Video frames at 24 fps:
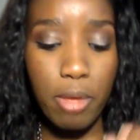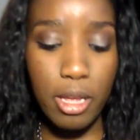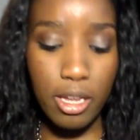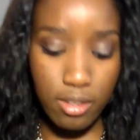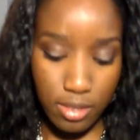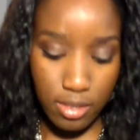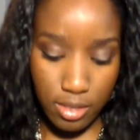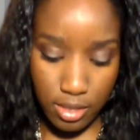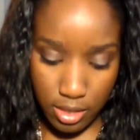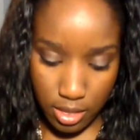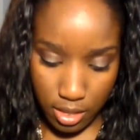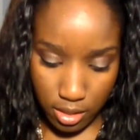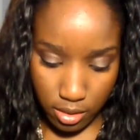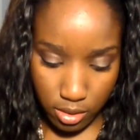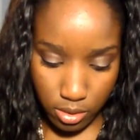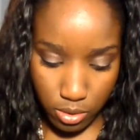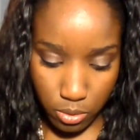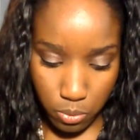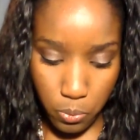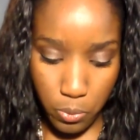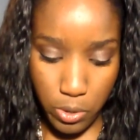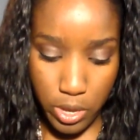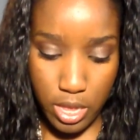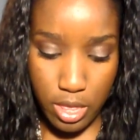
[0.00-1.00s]
mixed
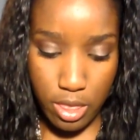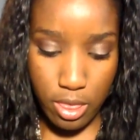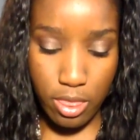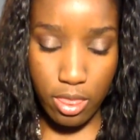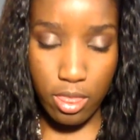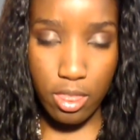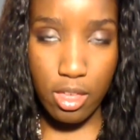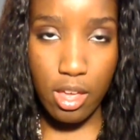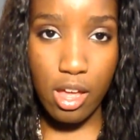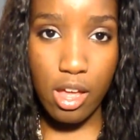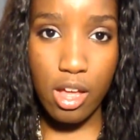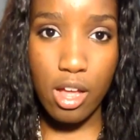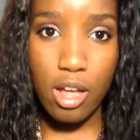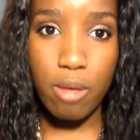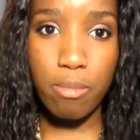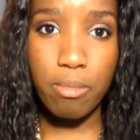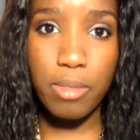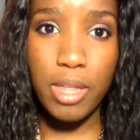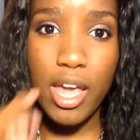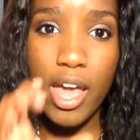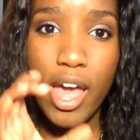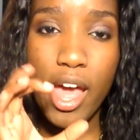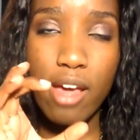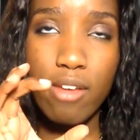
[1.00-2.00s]
this with,
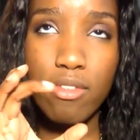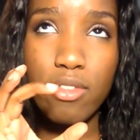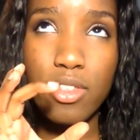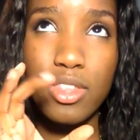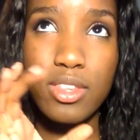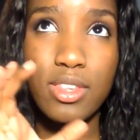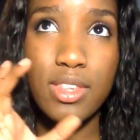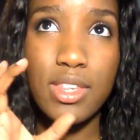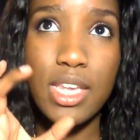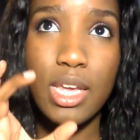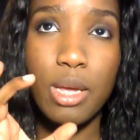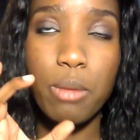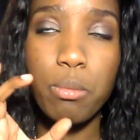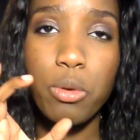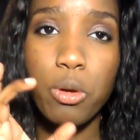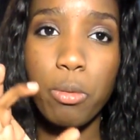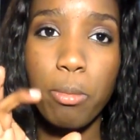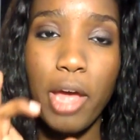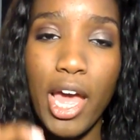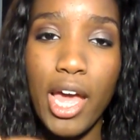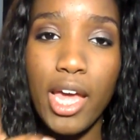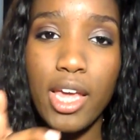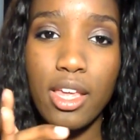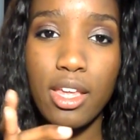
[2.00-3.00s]
they have sample
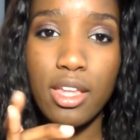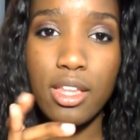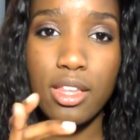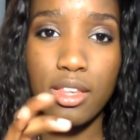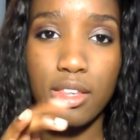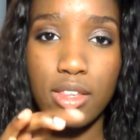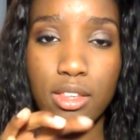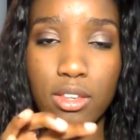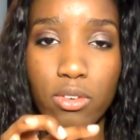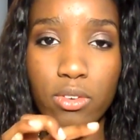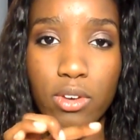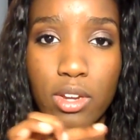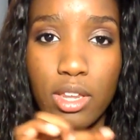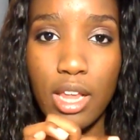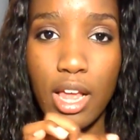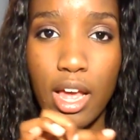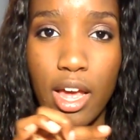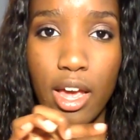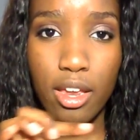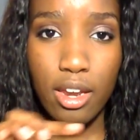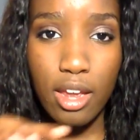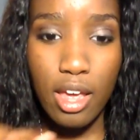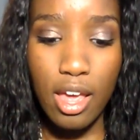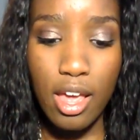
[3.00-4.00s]
packets
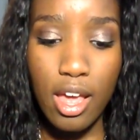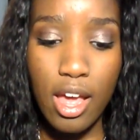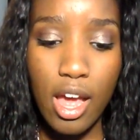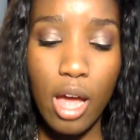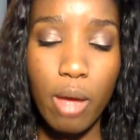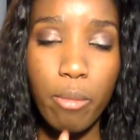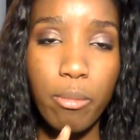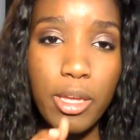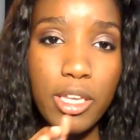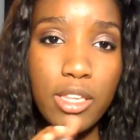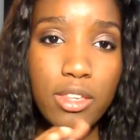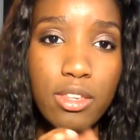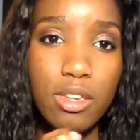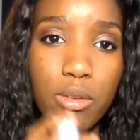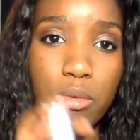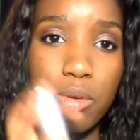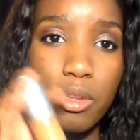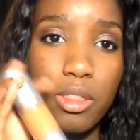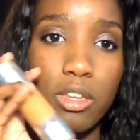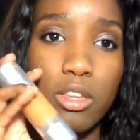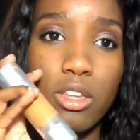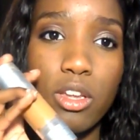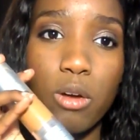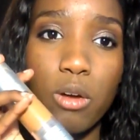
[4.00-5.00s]
online. I mixed it
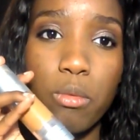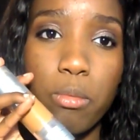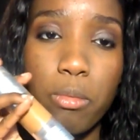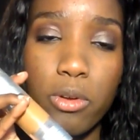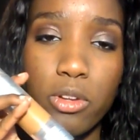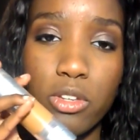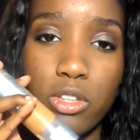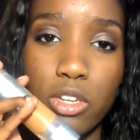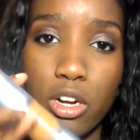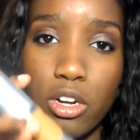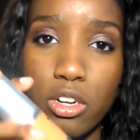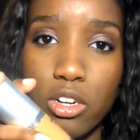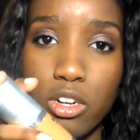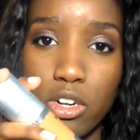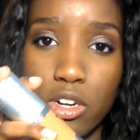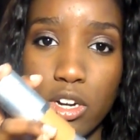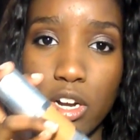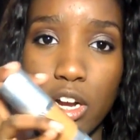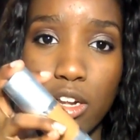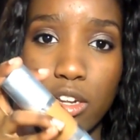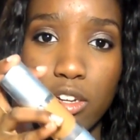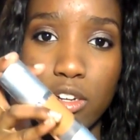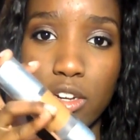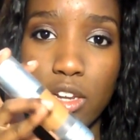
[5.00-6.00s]
with a darker
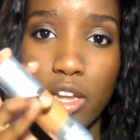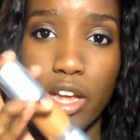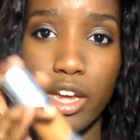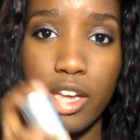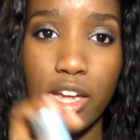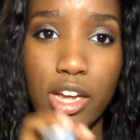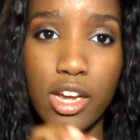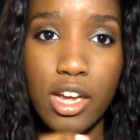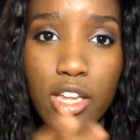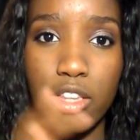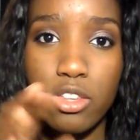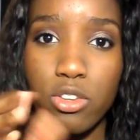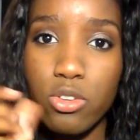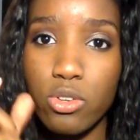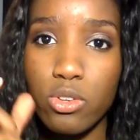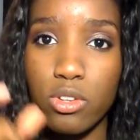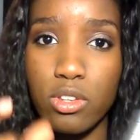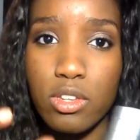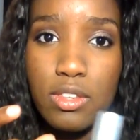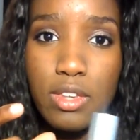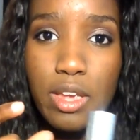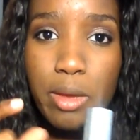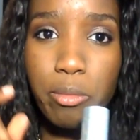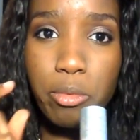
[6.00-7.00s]
color, like I got 2
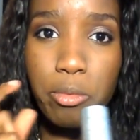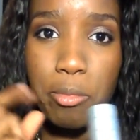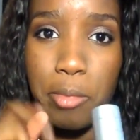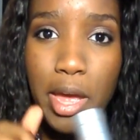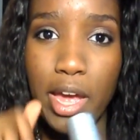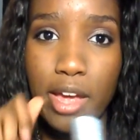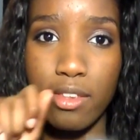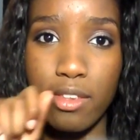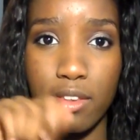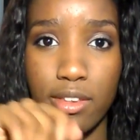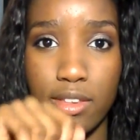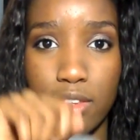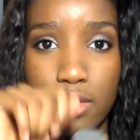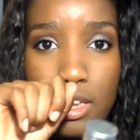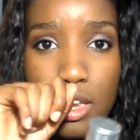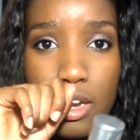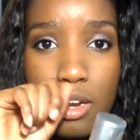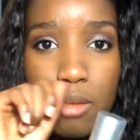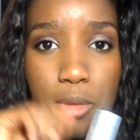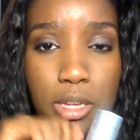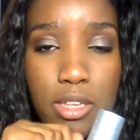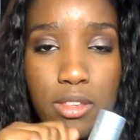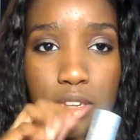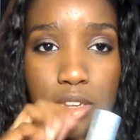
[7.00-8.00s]
of the sample packets
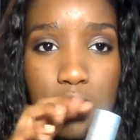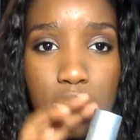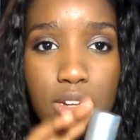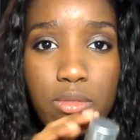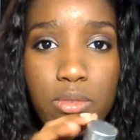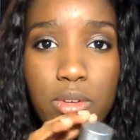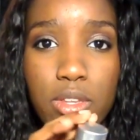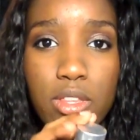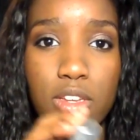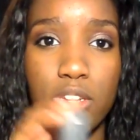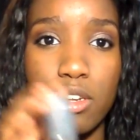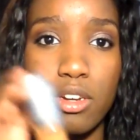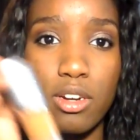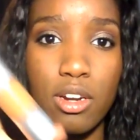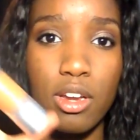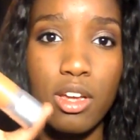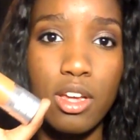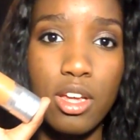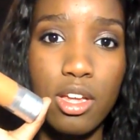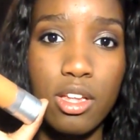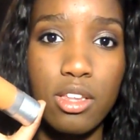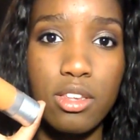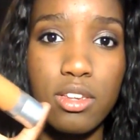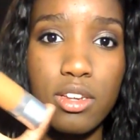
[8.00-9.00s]
and I mixed it in with here
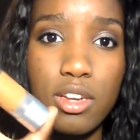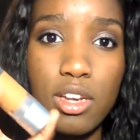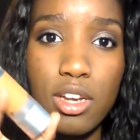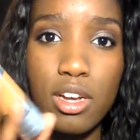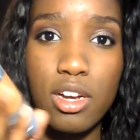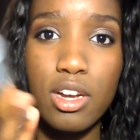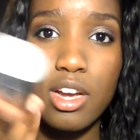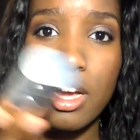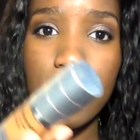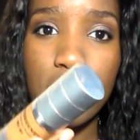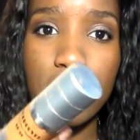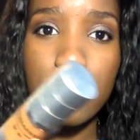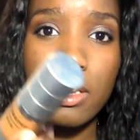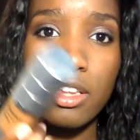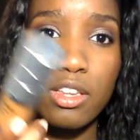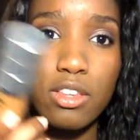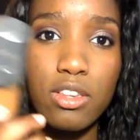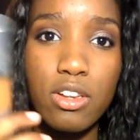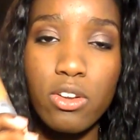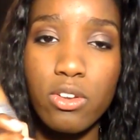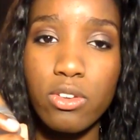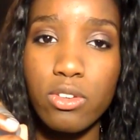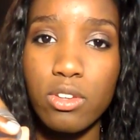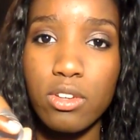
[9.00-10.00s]
to get a color
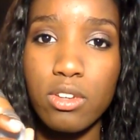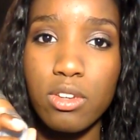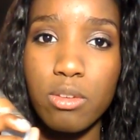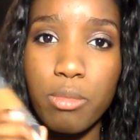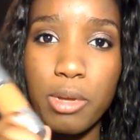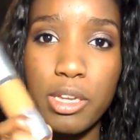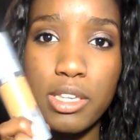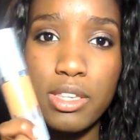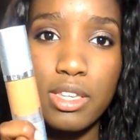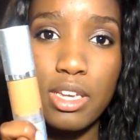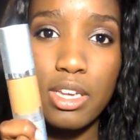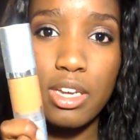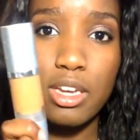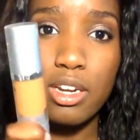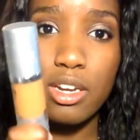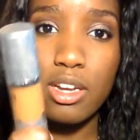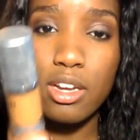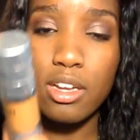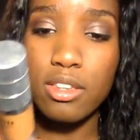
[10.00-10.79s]
that's closer to my skin,